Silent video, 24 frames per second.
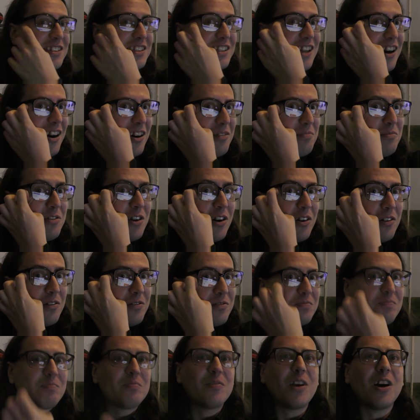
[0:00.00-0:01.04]
I, I'm
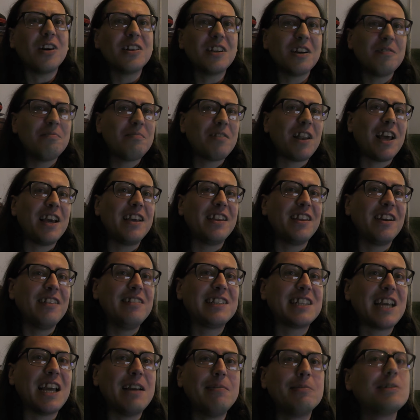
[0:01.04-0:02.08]
not, I don't play
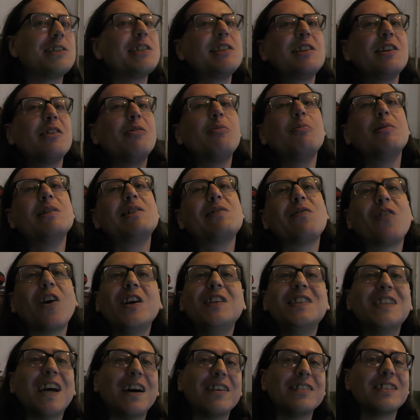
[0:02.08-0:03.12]
those games, and you always
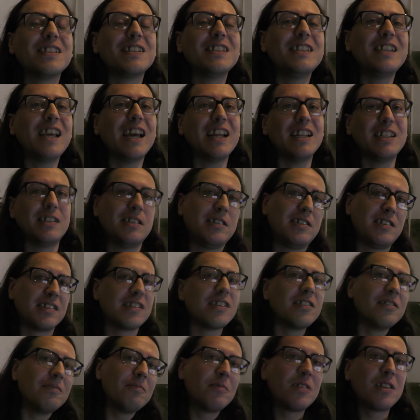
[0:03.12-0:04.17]
find out in the end
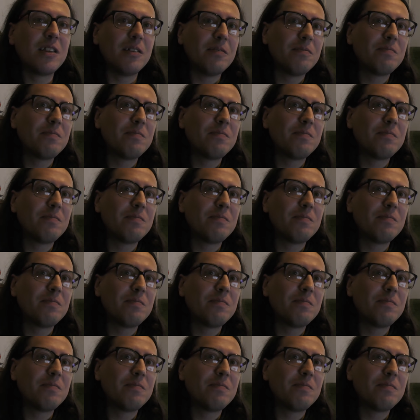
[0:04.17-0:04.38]
the,